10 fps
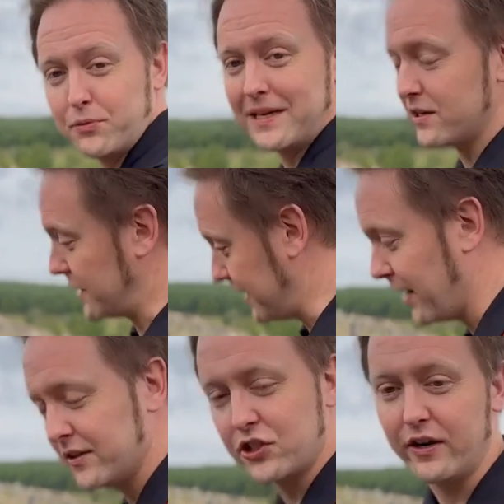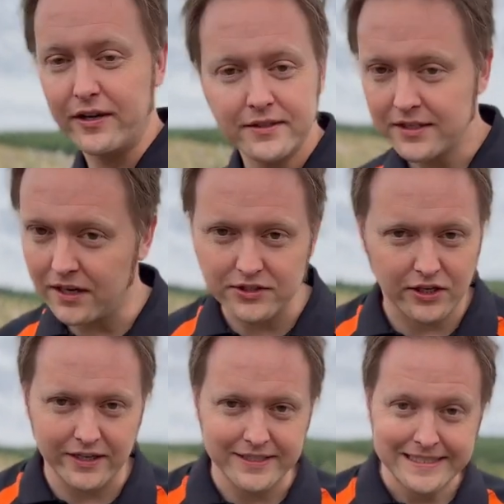Wayne's looking, can't show you, can't show
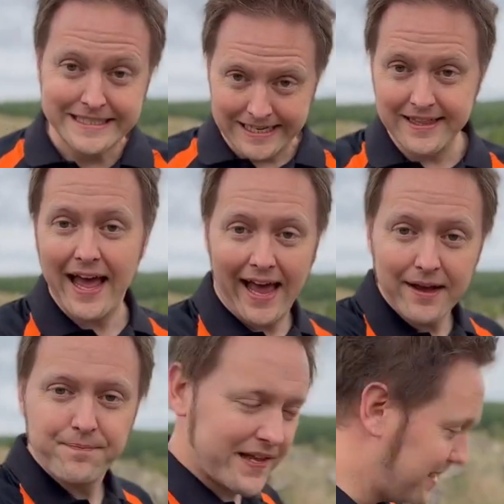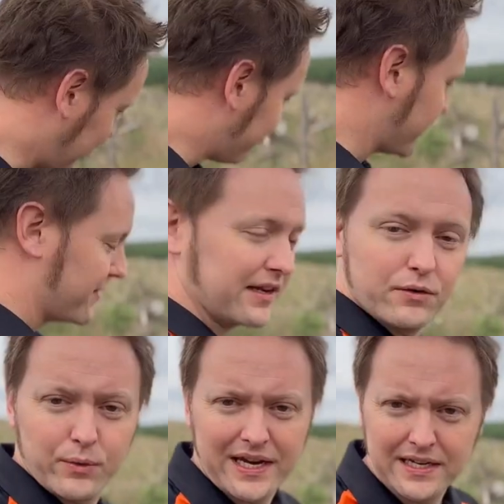you. In there is everything
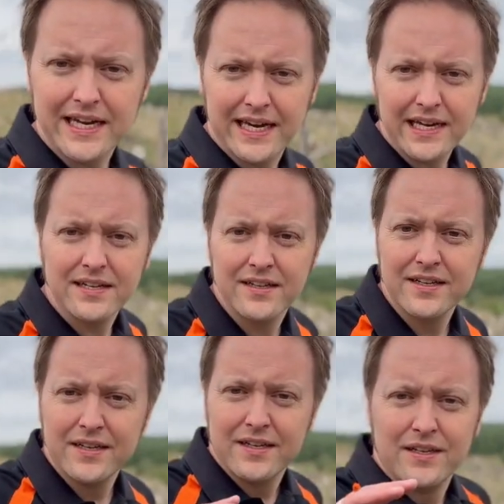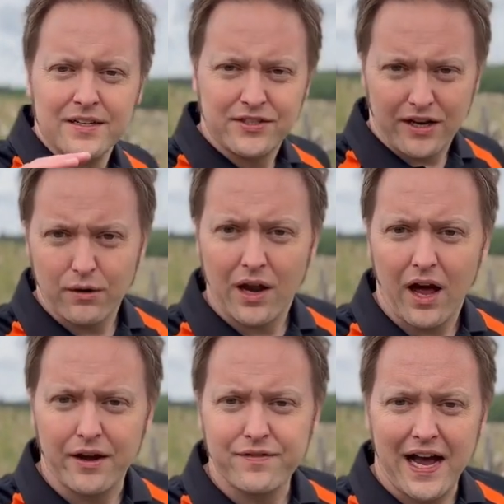that we need to go
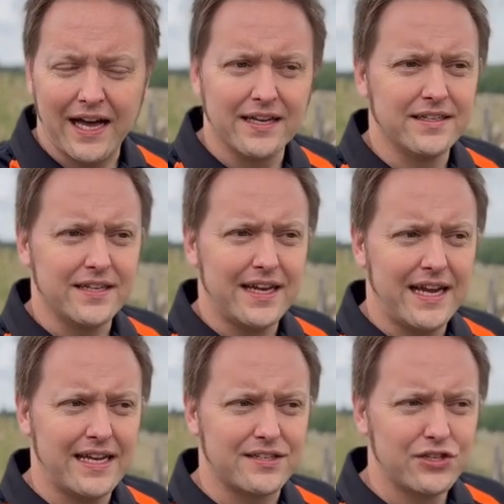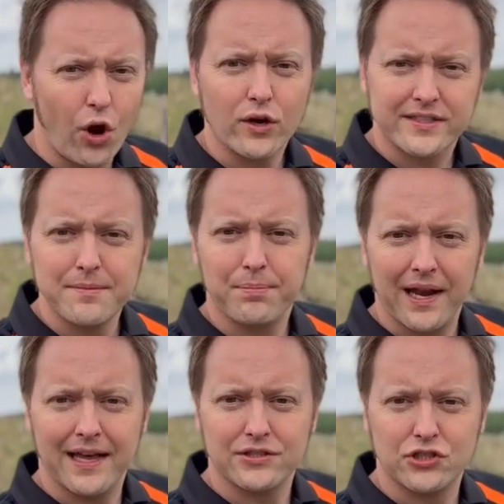live, and it's not as simple
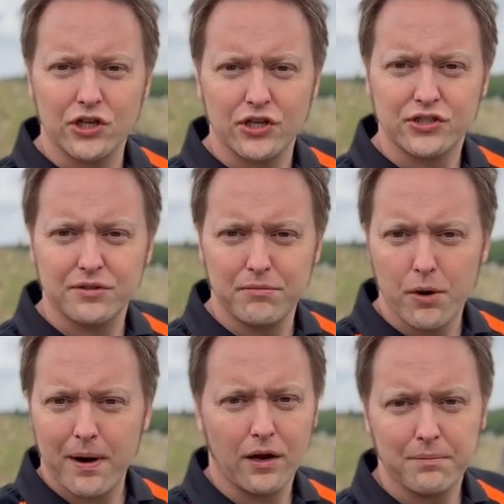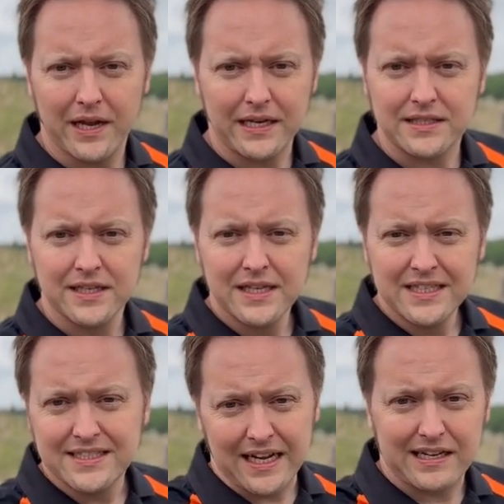as just mobile uplinks,
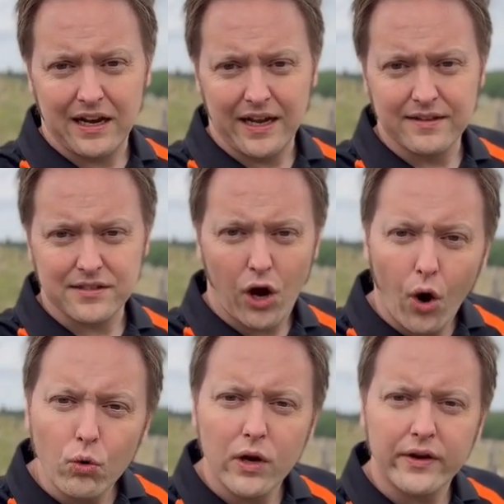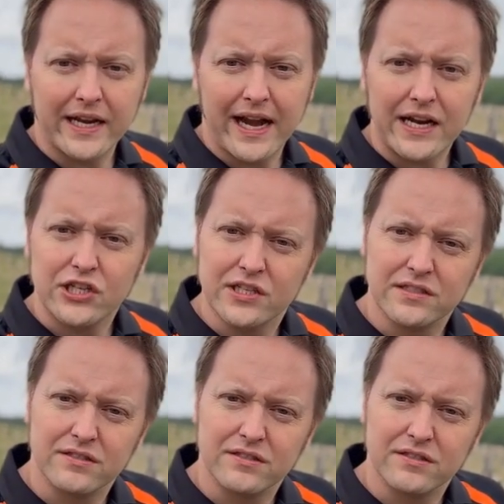satellite. There's a whole lot of connections